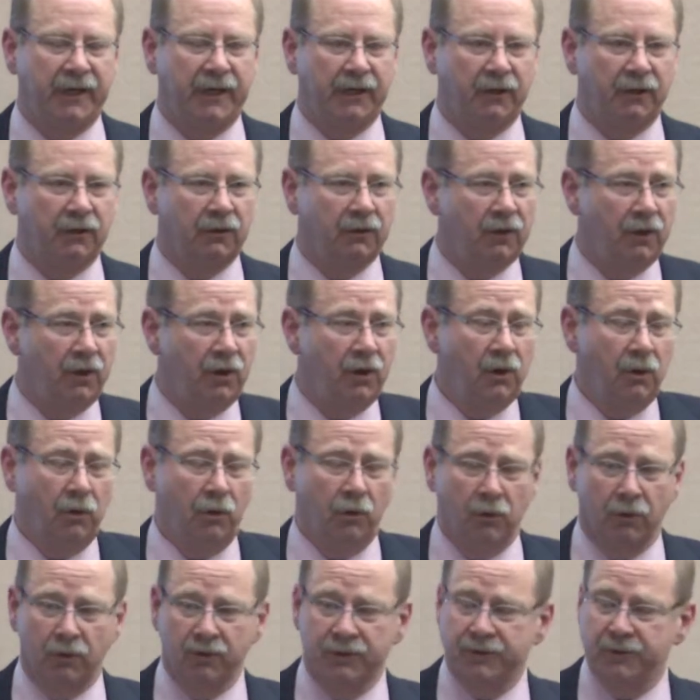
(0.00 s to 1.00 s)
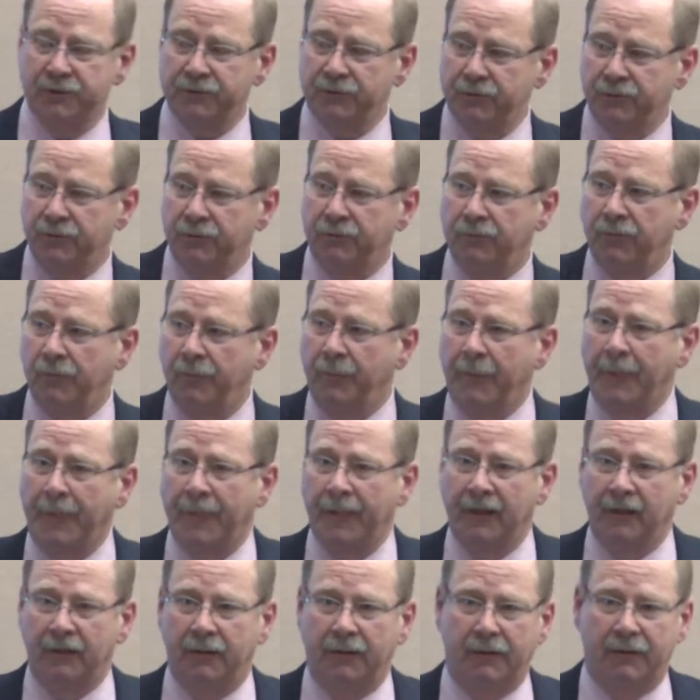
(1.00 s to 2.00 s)
care or to
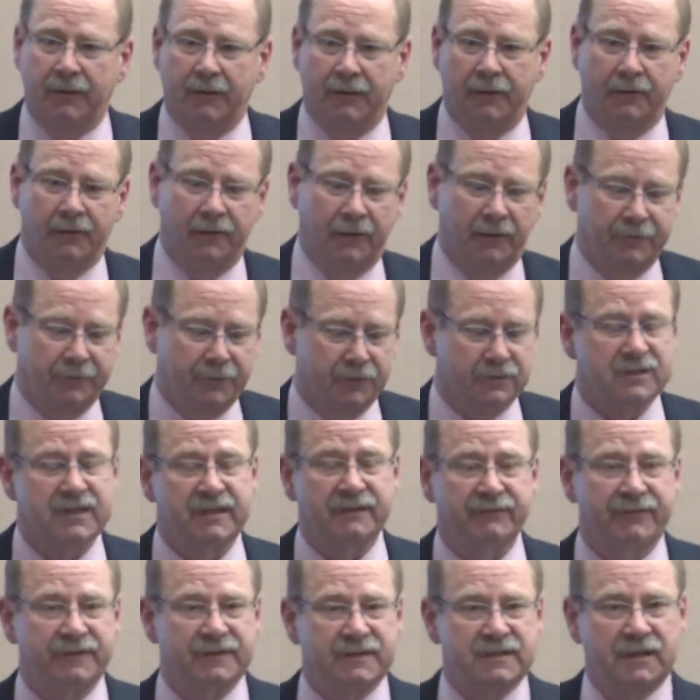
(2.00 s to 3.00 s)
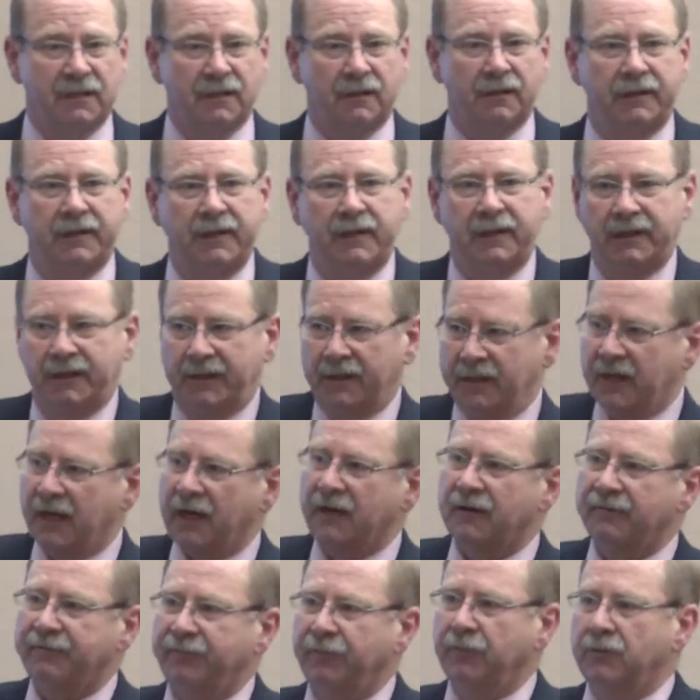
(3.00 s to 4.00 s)
a nursing facility, get
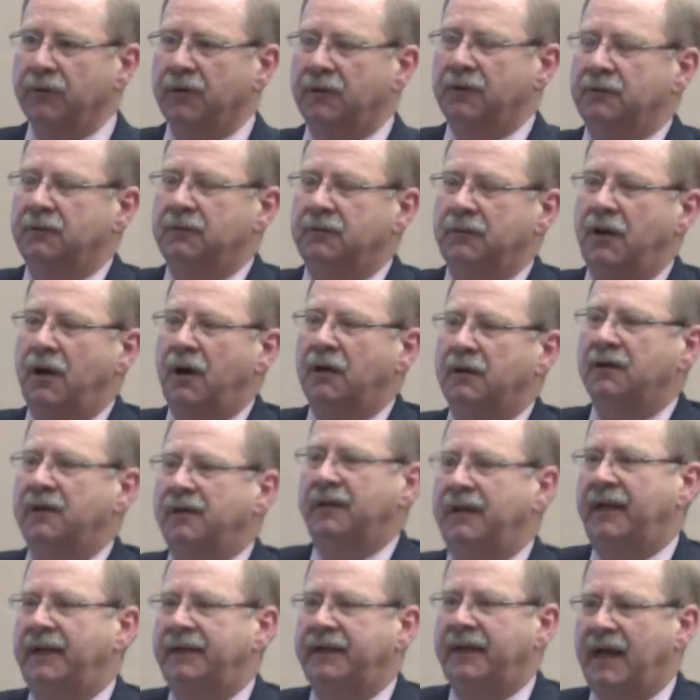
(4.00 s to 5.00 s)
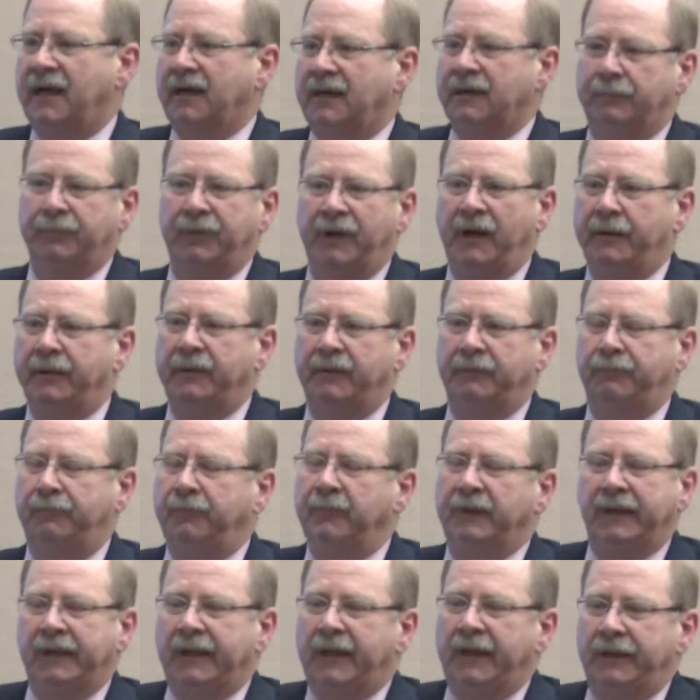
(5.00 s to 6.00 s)
on the phone and talk to that doctor. Probably
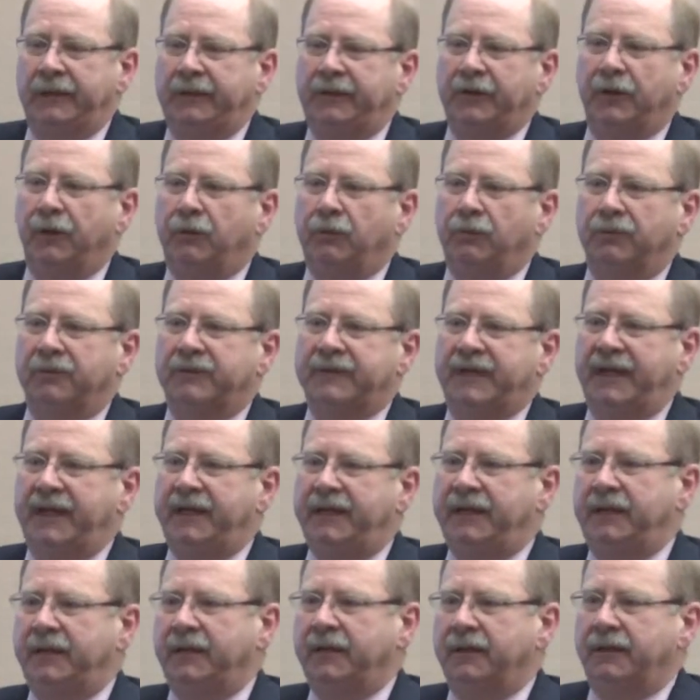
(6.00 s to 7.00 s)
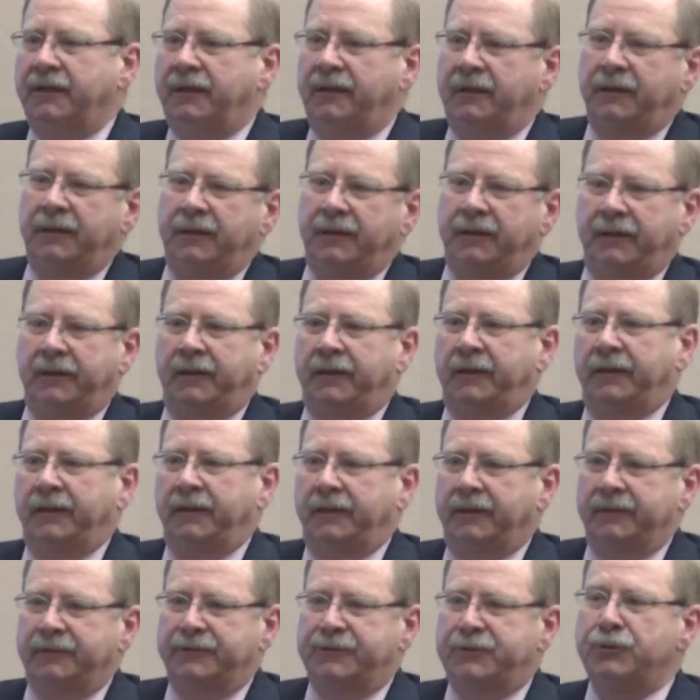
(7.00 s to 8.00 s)
will take you
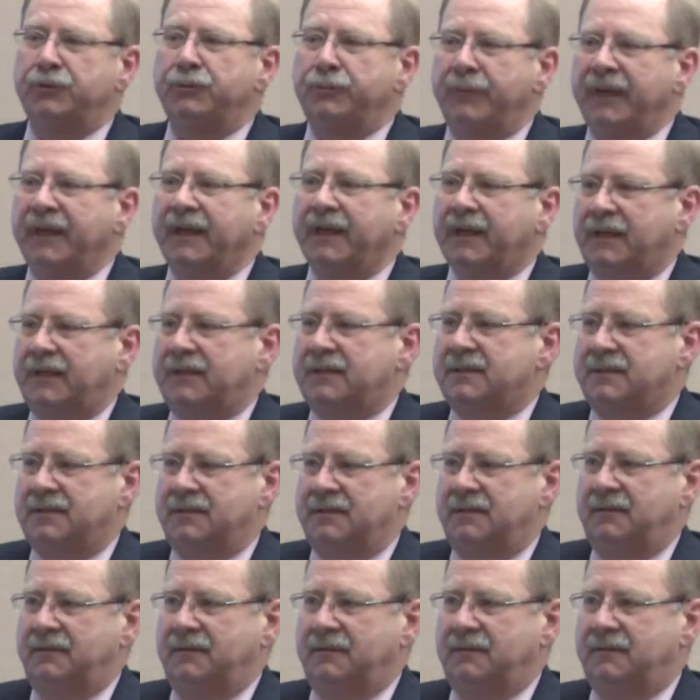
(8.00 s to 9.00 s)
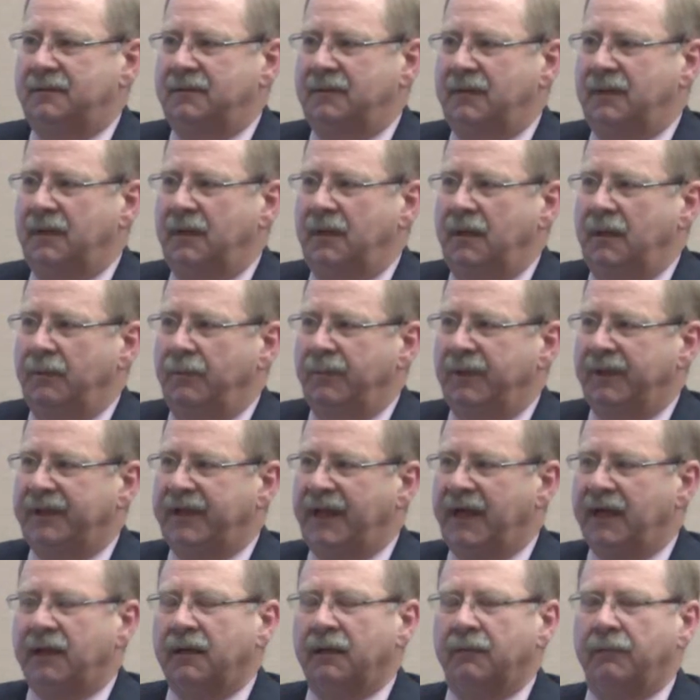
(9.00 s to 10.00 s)
2 minutes. But
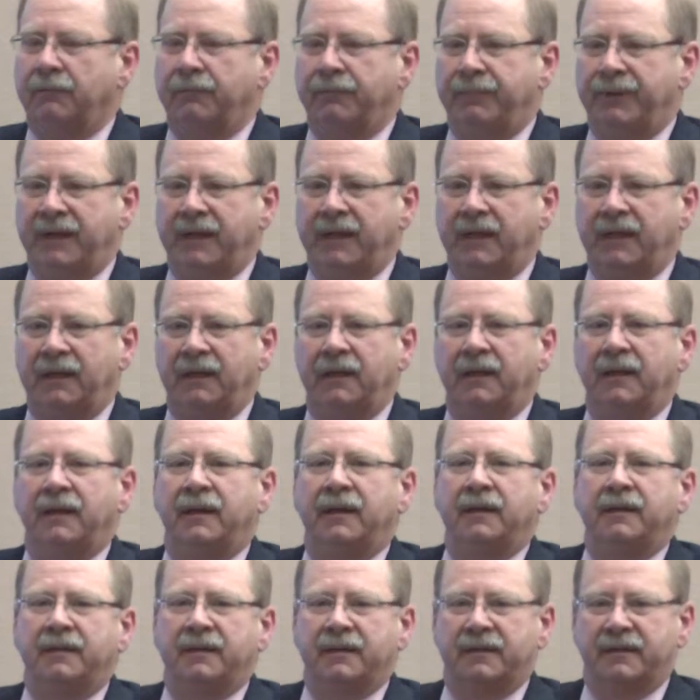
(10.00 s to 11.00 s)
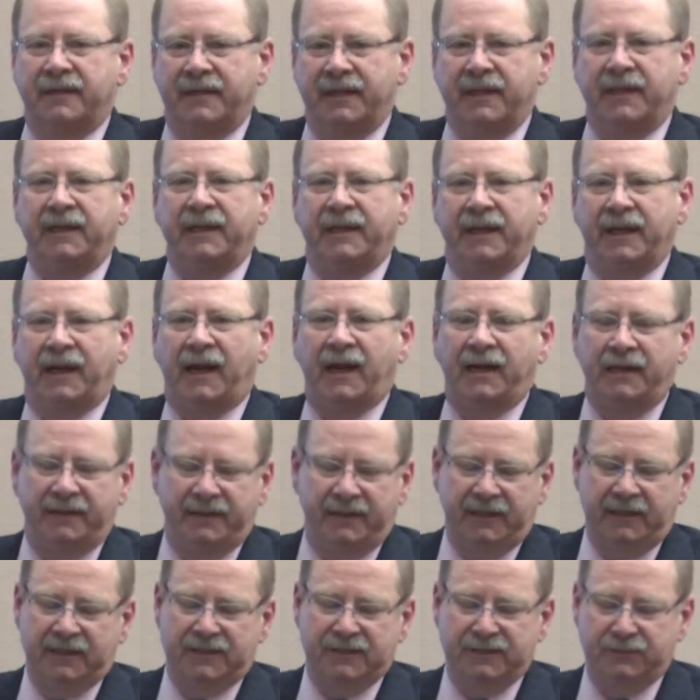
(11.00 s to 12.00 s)
that can be the thing that I
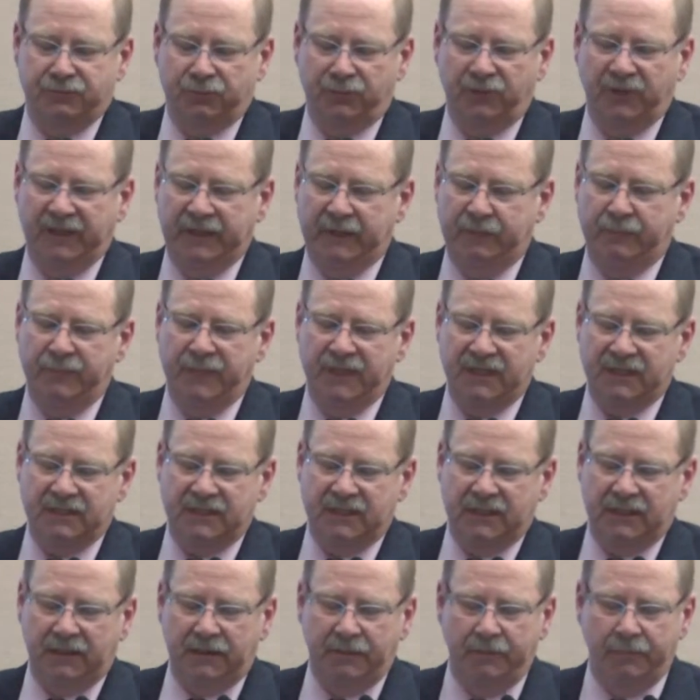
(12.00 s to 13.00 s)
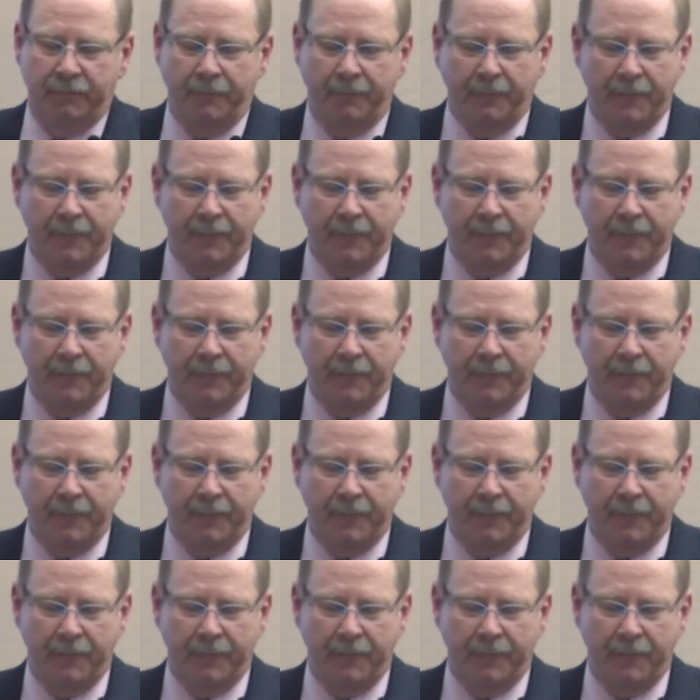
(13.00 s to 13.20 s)
think is really missing.